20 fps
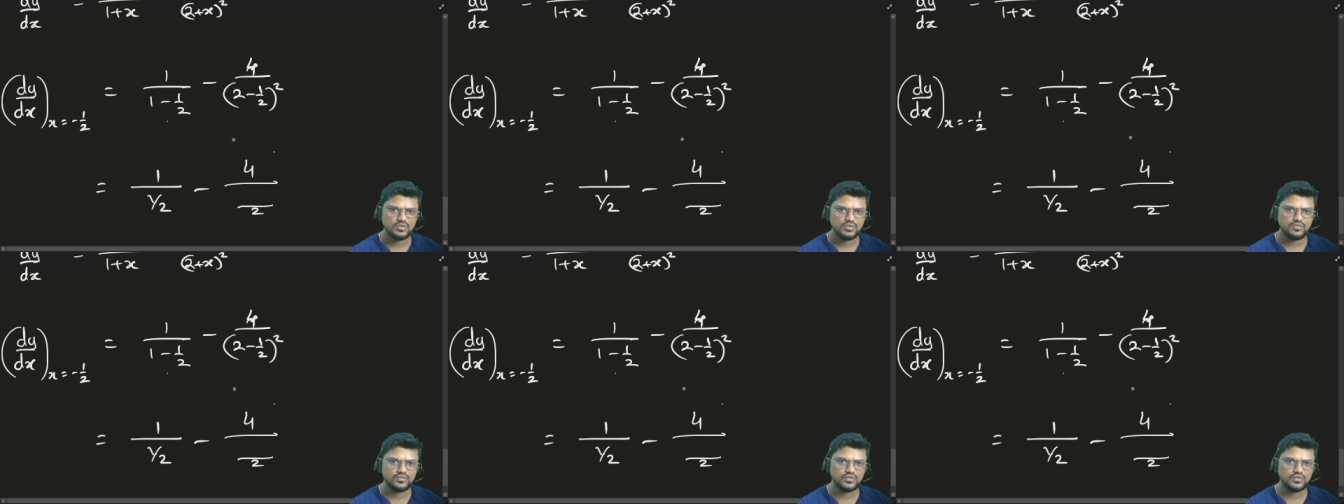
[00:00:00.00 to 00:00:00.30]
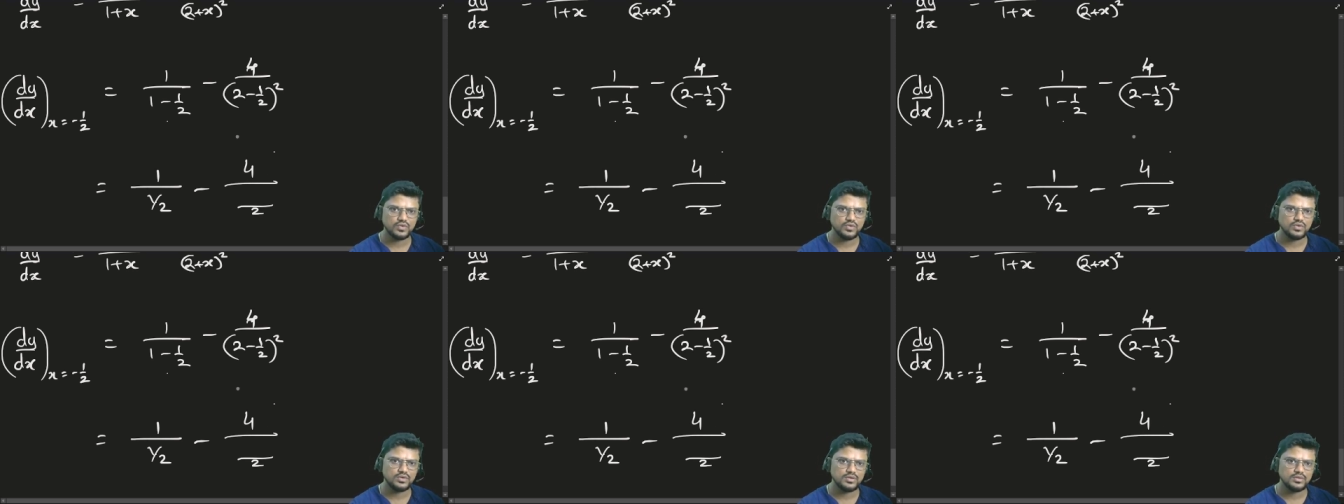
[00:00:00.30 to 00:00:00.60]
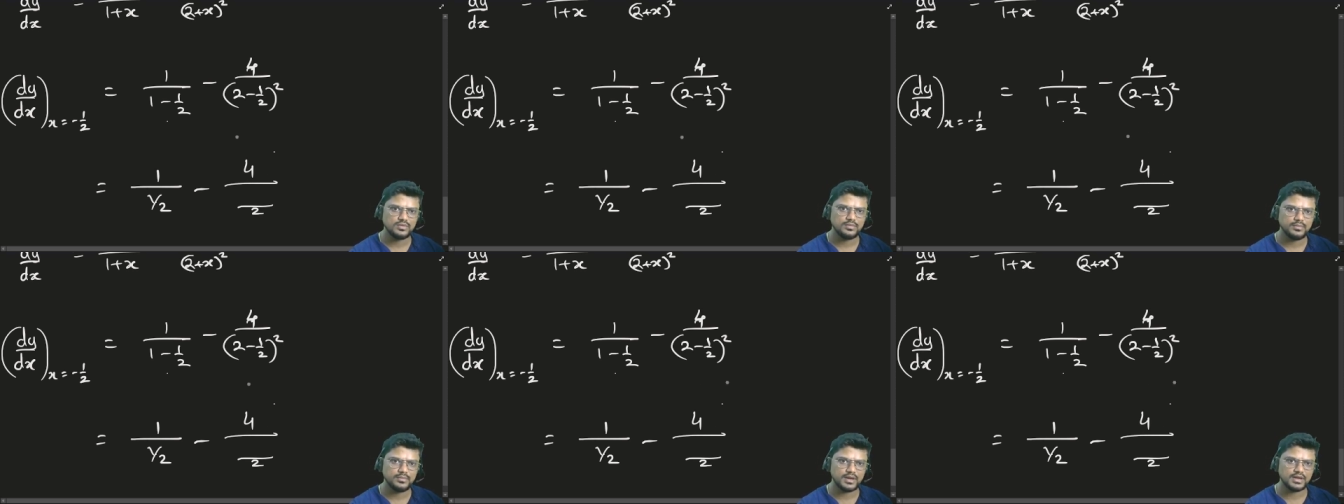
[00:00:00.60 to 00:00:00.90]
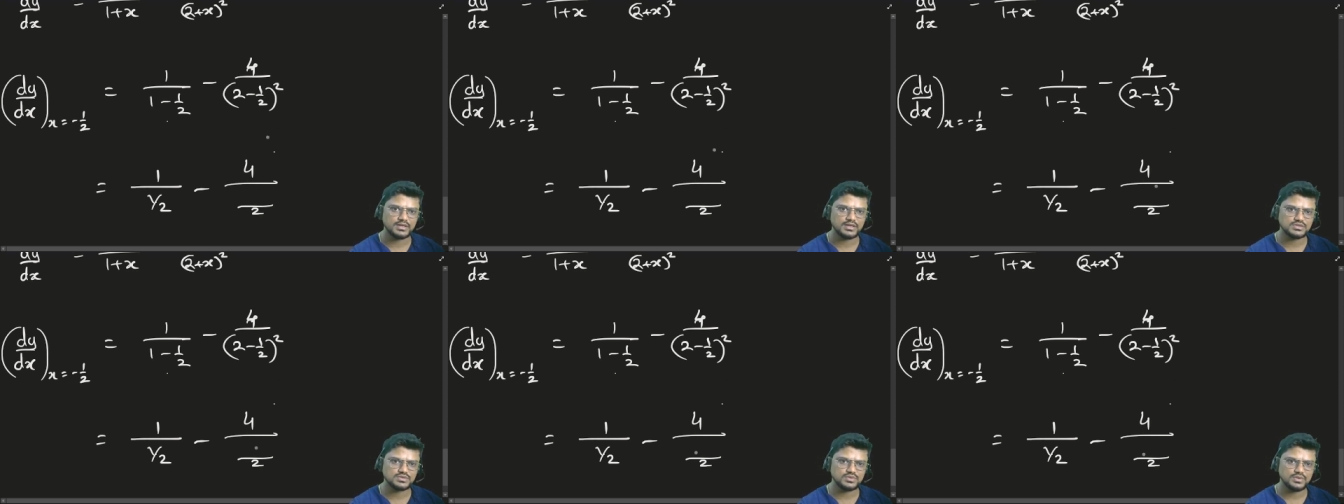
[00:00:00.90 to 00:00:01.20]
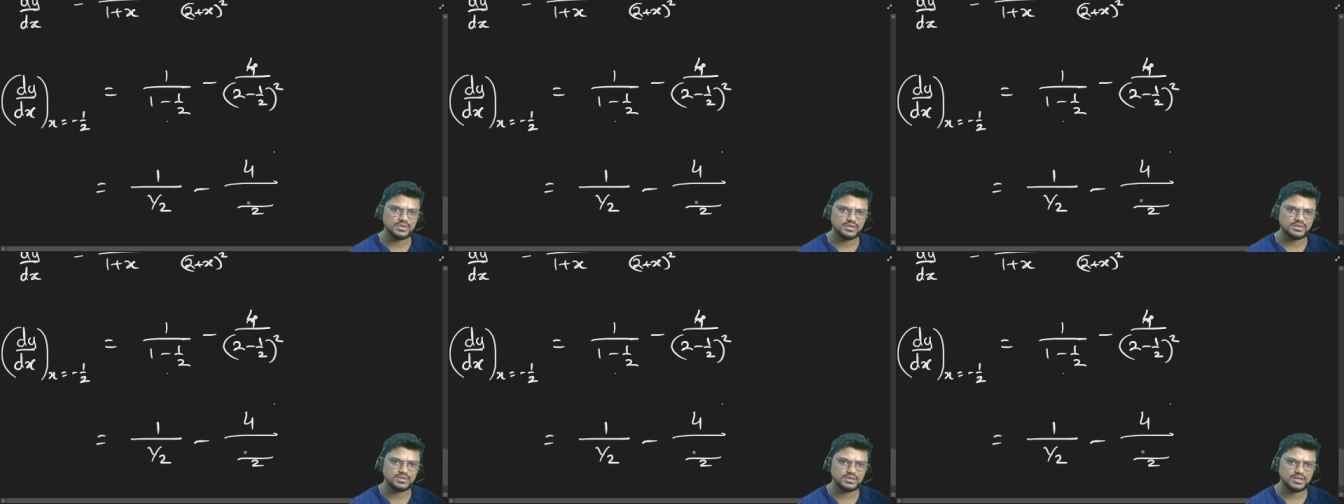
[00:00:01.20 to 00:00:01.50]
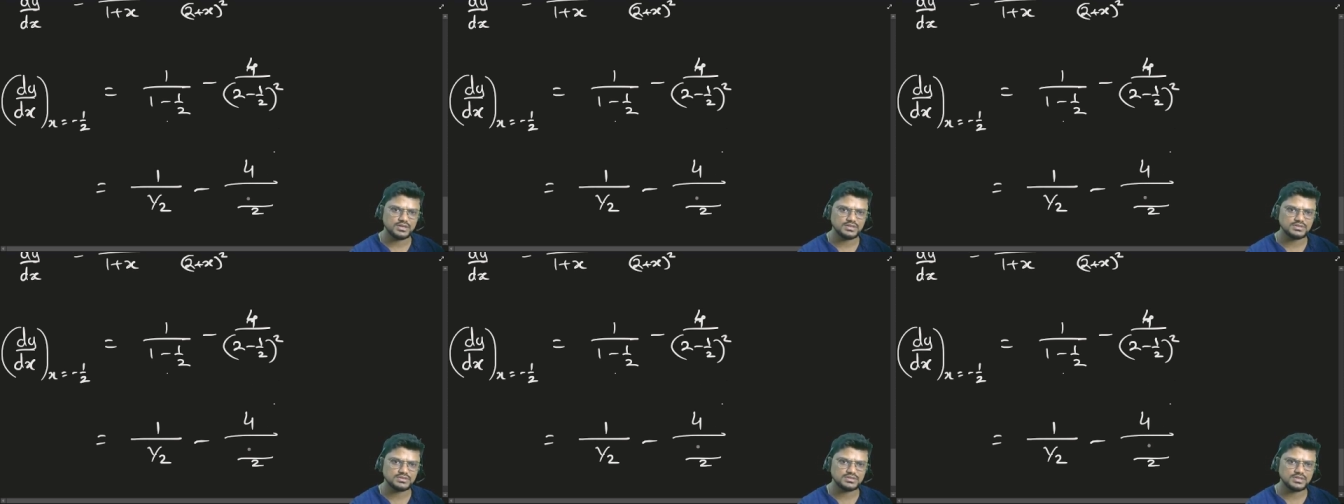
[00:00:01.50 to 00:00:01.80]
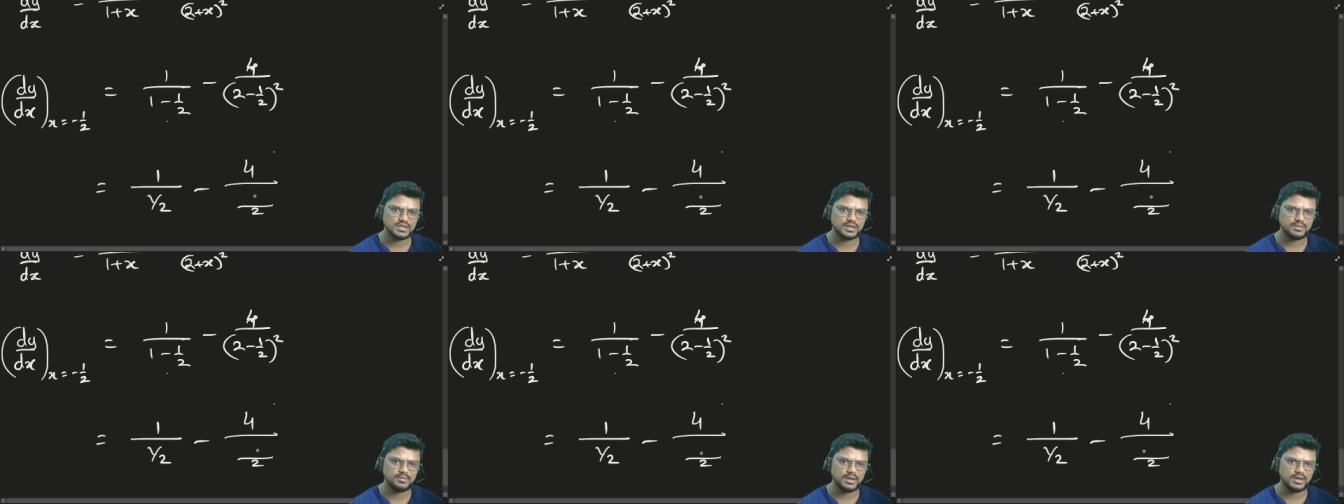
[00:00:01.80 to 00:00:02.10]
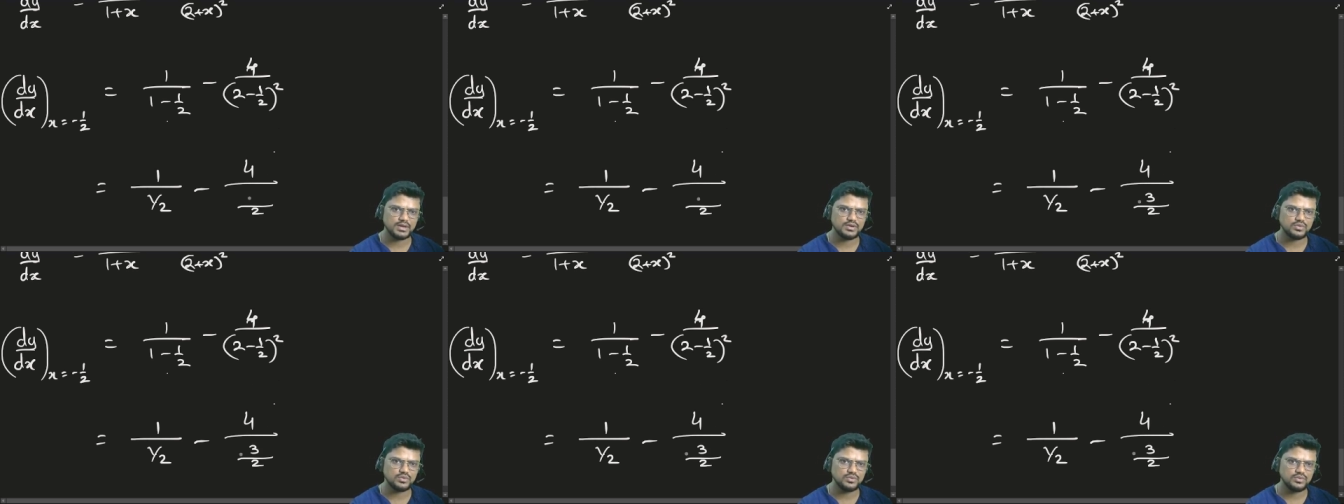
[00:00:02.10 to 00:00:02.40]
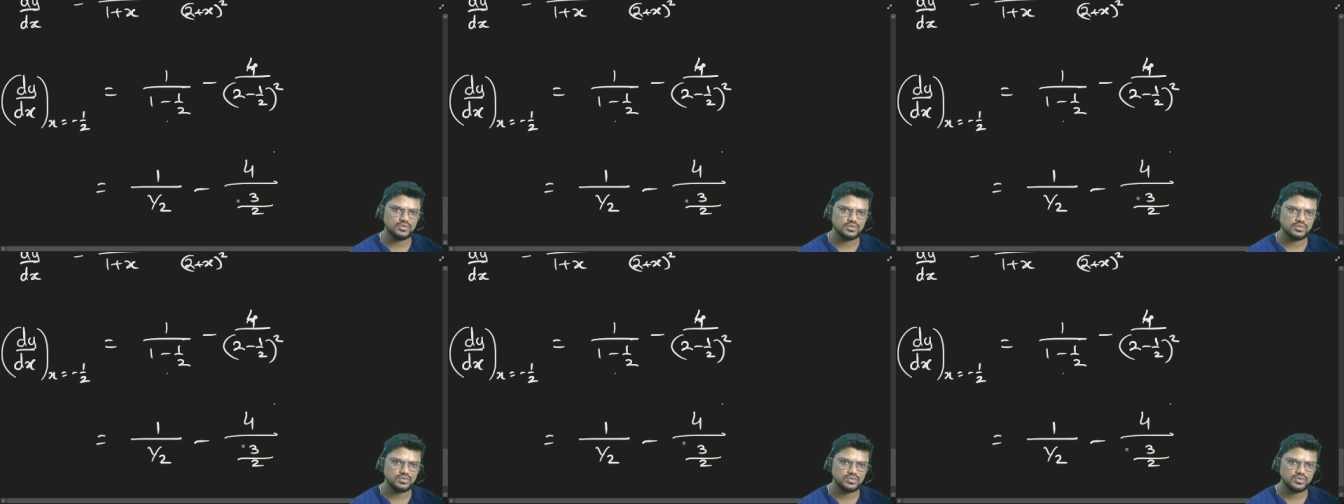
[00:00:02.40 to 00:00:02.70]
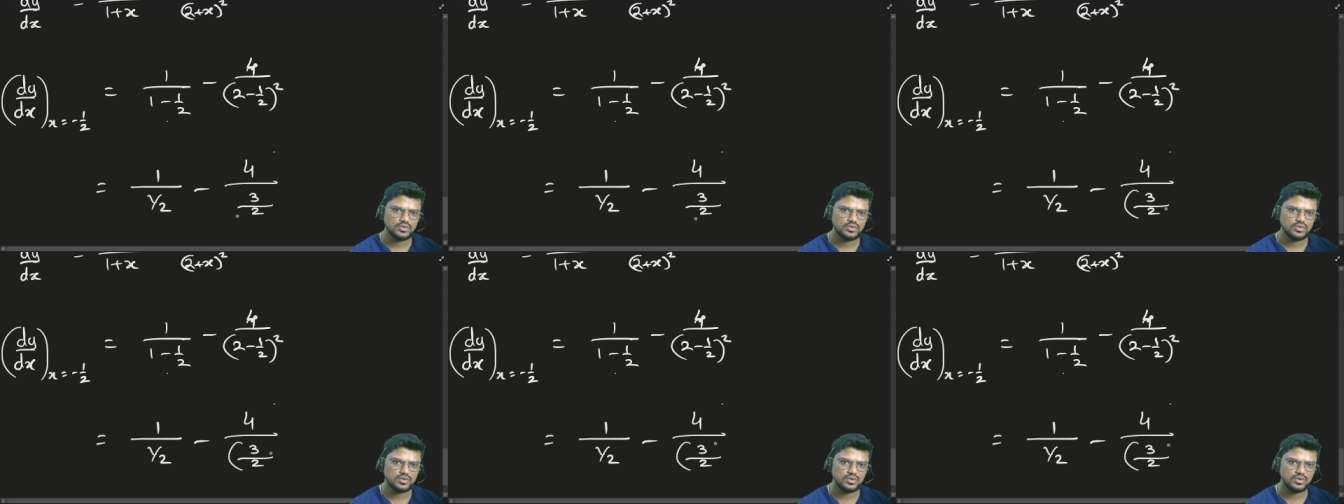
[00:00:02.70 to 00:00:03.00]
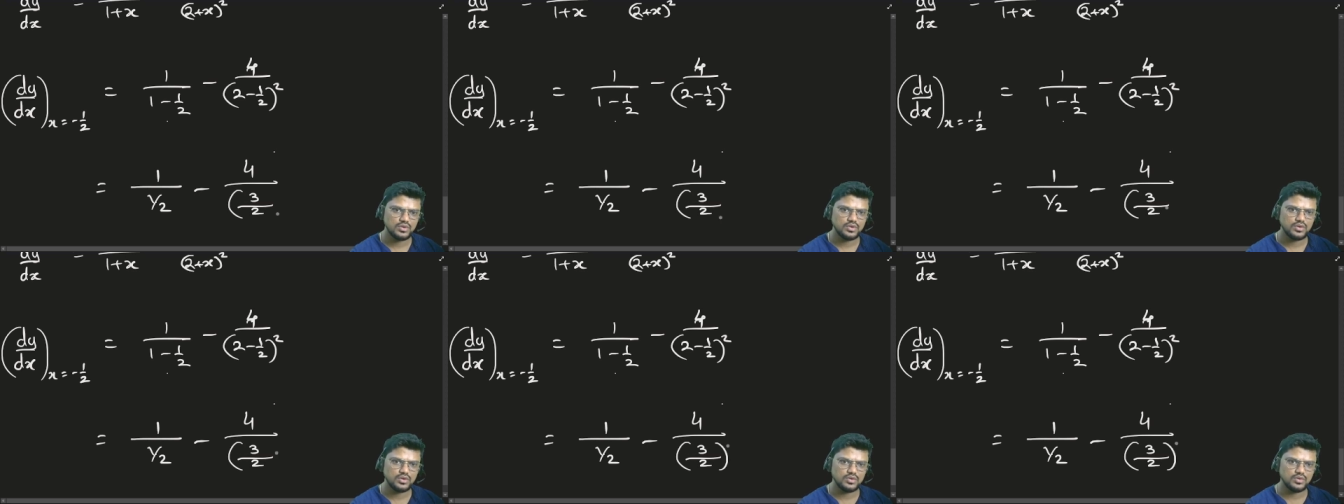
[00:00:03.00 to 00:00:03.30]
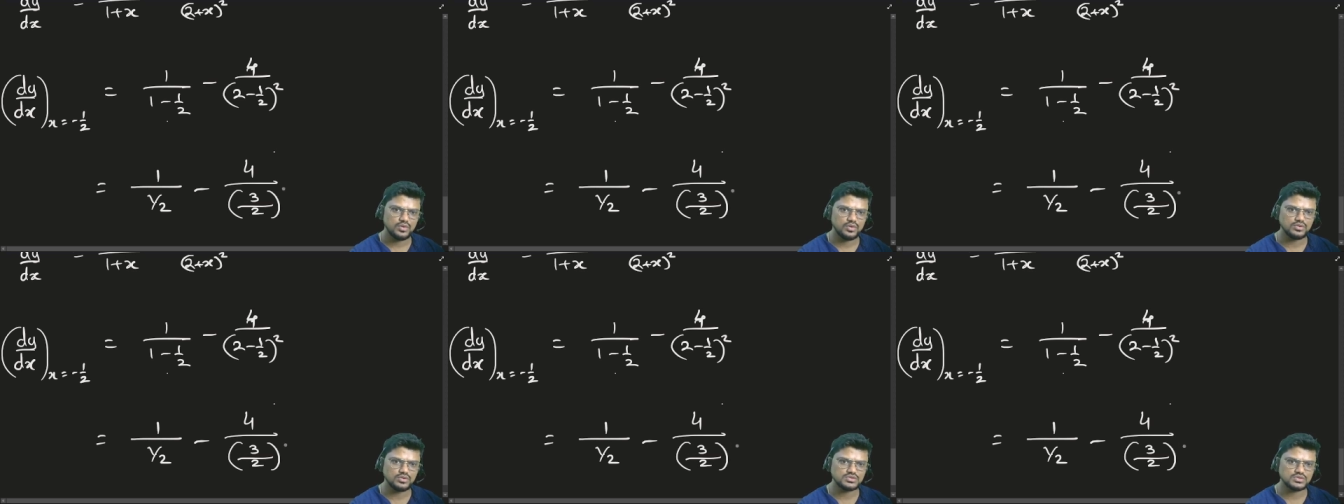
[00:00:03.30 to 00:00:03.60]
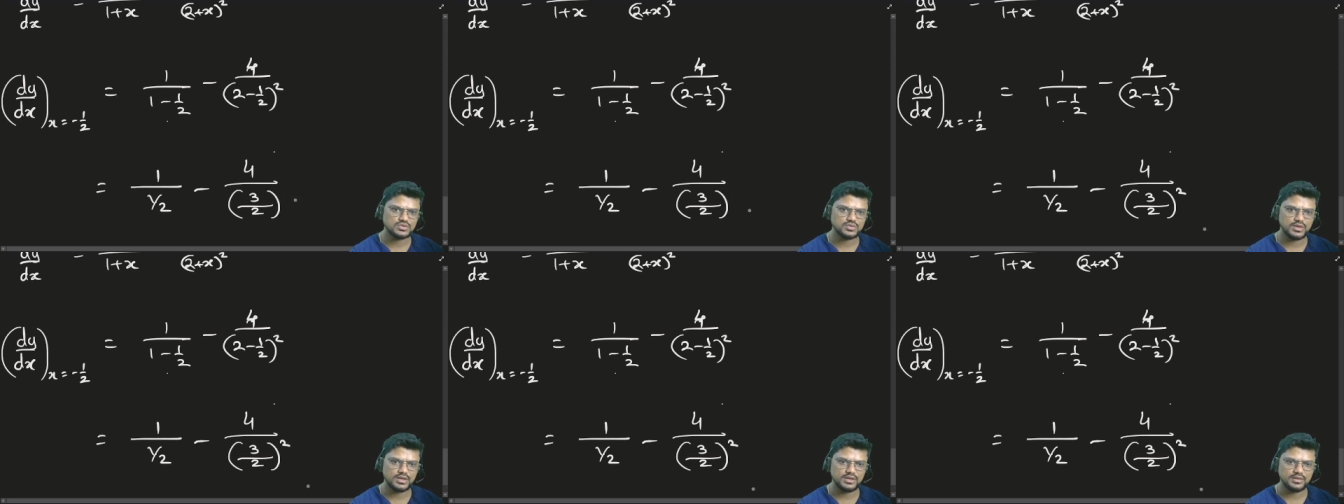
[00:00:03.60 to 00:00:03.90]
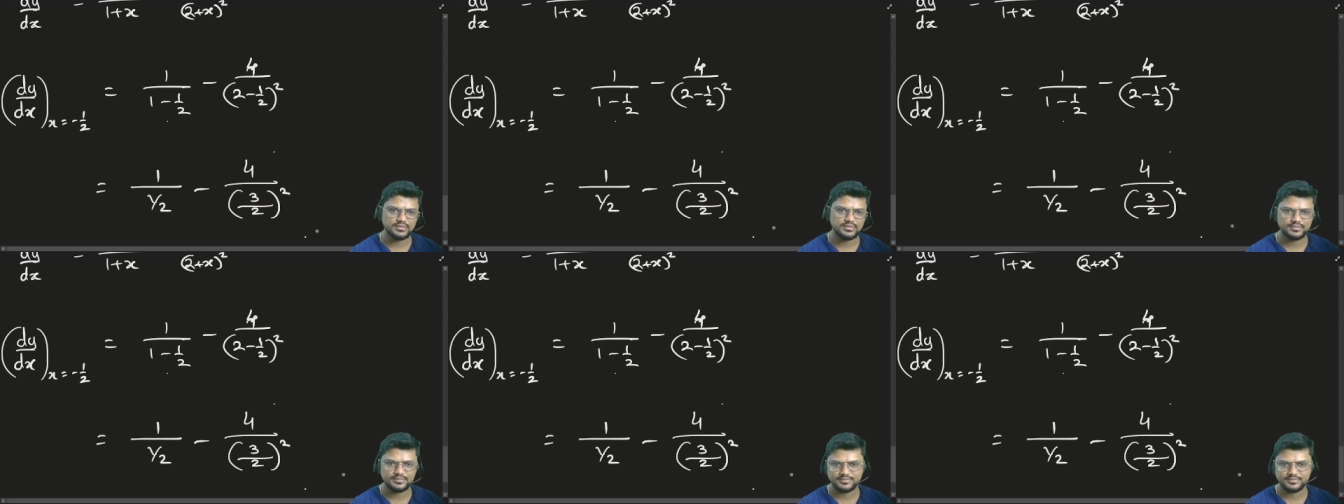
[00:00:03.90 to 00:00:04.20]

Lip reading: 4 minus 1, that is 3 by 2 whole square.